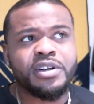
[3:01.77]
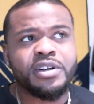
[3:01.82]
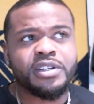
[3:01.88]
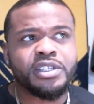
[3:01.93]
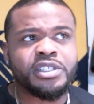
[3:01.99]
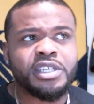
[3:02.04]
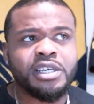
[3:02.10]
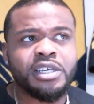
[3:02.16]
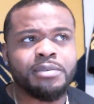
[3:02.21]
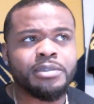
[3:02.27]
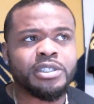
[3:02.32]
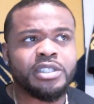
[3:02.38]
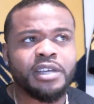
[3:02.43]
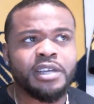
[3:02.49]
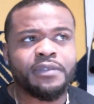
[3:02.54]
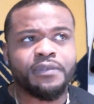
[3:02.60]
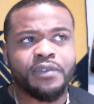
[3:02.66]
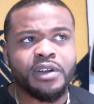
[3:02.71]
the team is
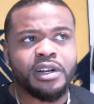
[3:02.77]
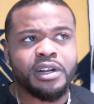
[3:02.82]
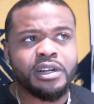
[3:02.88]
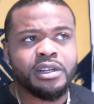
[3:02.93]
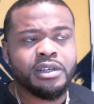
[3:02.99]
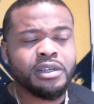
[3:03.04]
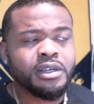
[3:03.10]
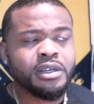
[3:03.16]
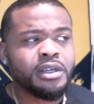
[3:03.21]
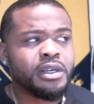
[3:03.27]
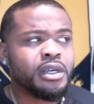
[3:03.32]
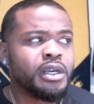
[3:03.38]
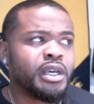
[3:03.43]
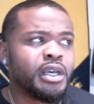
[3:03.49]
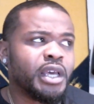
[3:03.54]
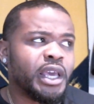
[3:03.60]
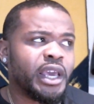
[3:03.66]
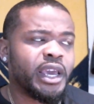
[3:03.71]
different,
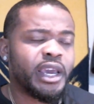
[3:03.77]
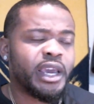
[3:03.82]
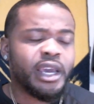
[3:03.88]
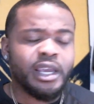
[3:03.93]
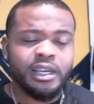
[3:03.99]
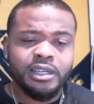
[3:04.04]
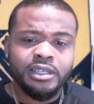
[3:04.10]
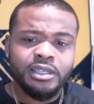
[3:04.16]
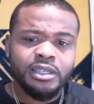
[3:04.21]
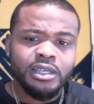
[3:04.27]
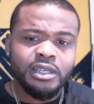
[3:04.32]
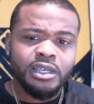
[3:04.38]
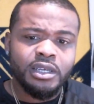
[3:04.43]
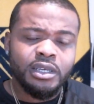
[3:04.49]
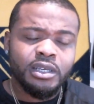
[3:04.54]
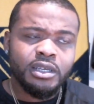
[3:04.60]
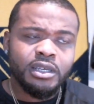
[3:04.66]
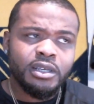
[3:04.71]
and
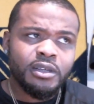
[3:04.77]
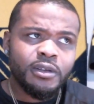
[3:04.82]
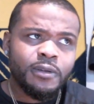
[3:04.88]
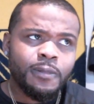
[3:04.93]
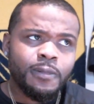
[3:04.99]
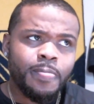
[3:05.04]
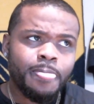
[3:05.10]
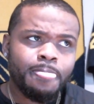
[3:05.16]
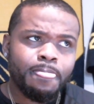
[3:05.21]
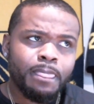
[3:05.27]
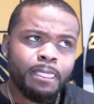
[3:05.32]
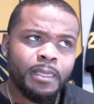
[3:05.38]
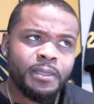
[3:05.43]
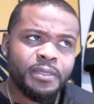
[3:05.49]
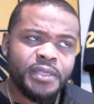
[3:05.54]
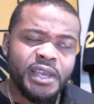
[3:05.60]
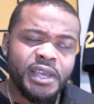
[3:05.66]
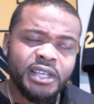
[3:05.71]

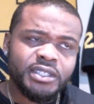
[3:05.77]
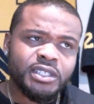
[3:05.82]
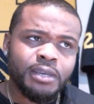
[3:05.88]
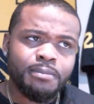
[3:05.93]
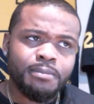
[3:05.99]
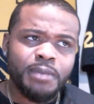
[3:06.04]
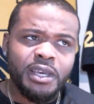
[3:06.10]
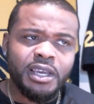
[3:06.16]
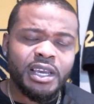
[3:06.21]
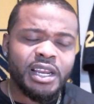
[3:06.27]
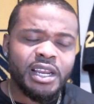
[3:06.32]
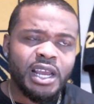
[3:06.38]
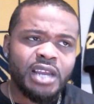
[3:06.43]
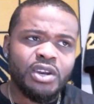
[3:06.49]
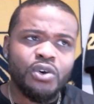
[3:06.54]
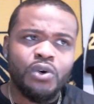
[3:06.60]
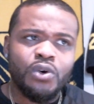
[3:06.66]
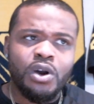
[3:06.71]
that to me, and I
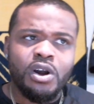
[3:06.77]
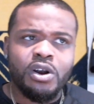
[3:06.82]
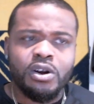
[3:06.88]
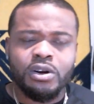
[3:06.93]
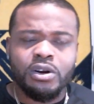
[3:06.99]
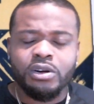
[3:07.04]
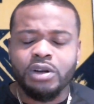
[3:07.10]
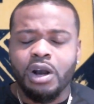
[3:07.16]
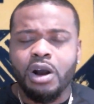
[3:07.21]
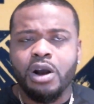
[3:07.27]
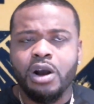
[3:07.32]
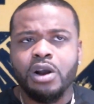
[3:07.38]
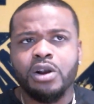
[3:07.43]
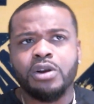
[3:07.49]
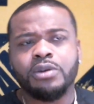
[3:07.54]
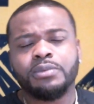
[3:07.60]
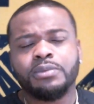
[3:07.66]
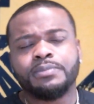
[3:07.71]
know
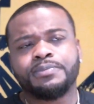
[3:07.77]
our